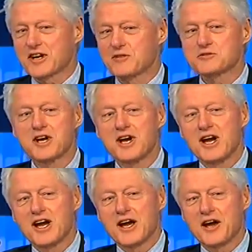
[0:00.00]
incomes
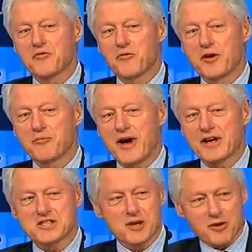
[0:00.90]
if we
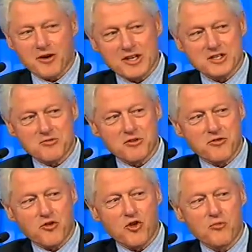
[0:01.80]
passed immigration
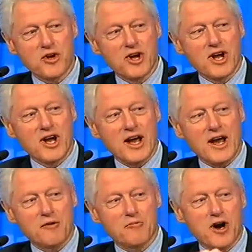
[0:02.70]
reform
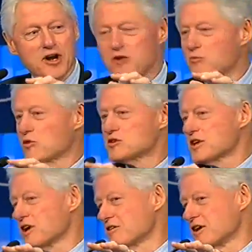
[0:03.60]
and brought in more
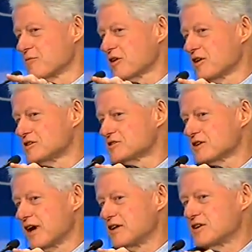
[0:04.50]
skilled
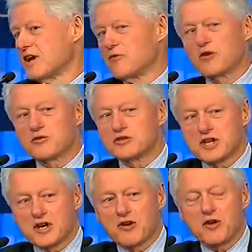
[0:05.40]
immigrants, and we
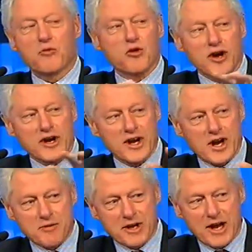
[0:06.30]
would generate more
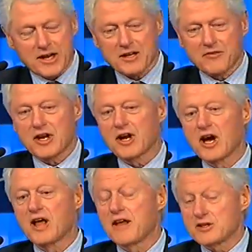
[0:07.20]
economic activity.
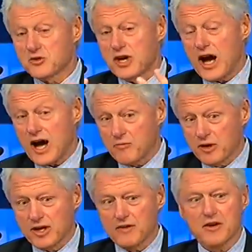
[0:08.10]
That's what I
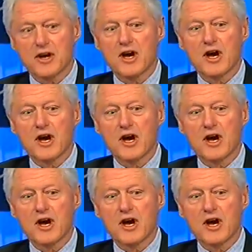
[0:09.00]
believe.